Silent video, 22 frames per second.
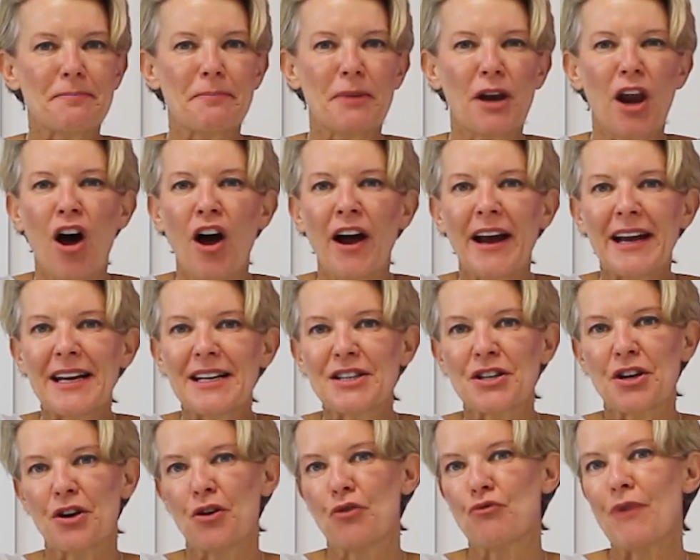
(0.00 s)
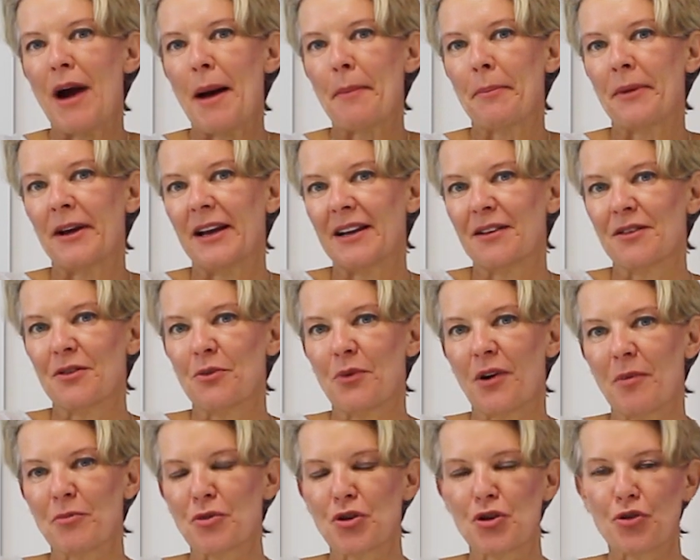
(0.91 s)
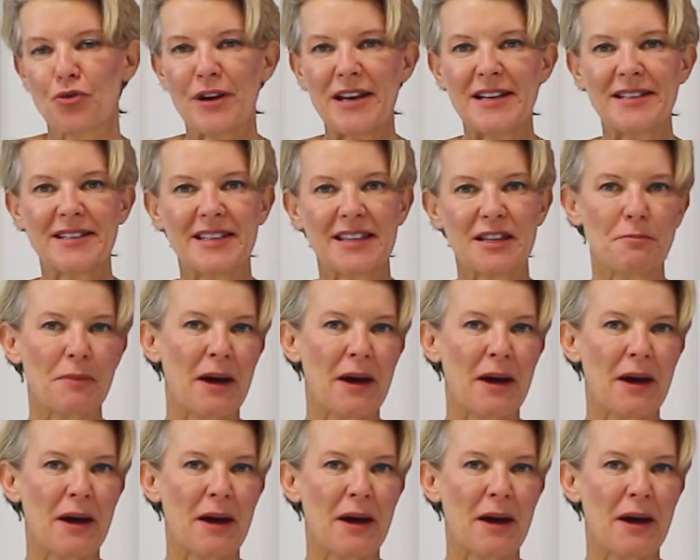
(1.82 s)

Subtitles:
blind wrapping where I'm creasing the